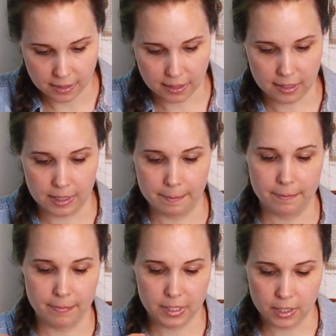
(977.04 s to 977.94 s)

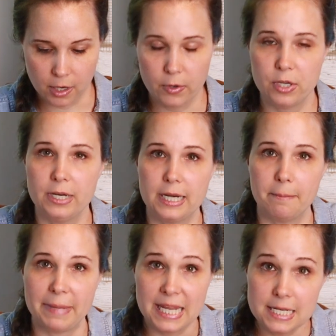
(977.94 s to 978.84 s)
You know, you need
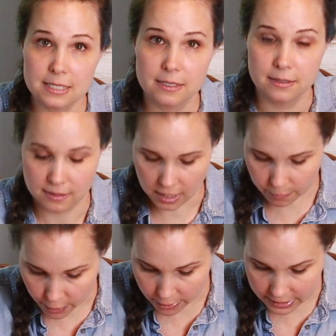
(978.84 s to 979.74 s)
a meat, a
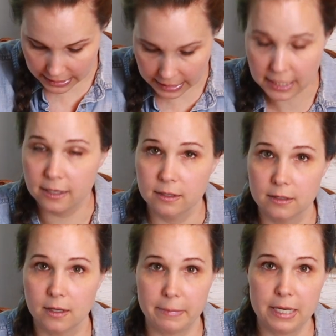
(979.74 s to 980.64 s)

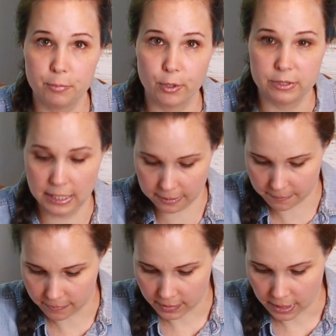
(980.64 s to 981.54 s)
meat protein,
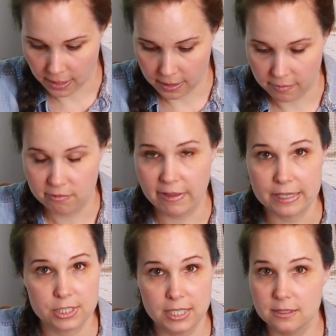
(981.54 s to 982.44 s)

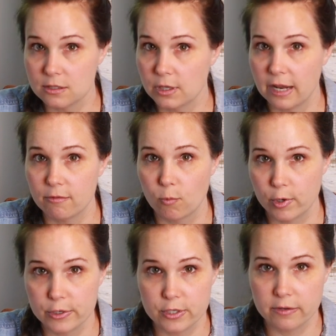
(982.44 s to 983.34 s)
veggies. You can have
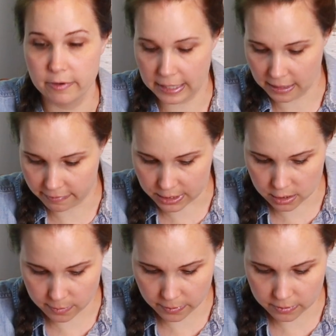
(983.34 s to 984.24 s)
1 or 2 different kind of
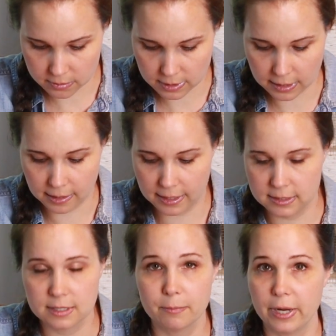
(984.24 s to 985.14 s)
vegetables
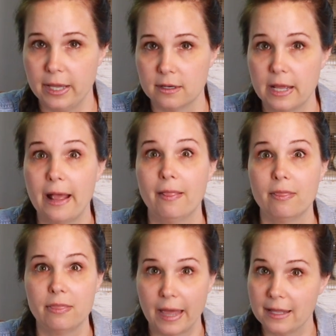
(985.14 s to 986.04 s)
and some bread,
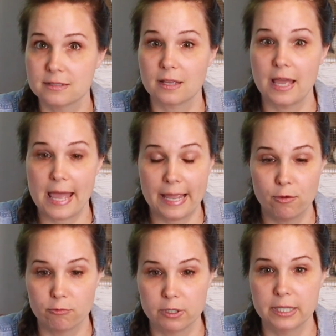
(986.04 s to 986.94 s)
and that's a
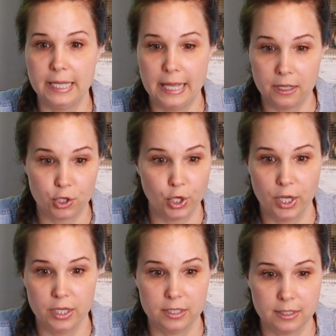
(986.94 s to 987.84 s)
really
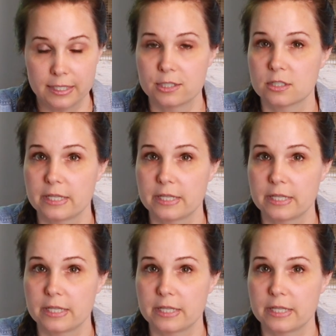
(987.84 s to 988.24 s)
good, delicious,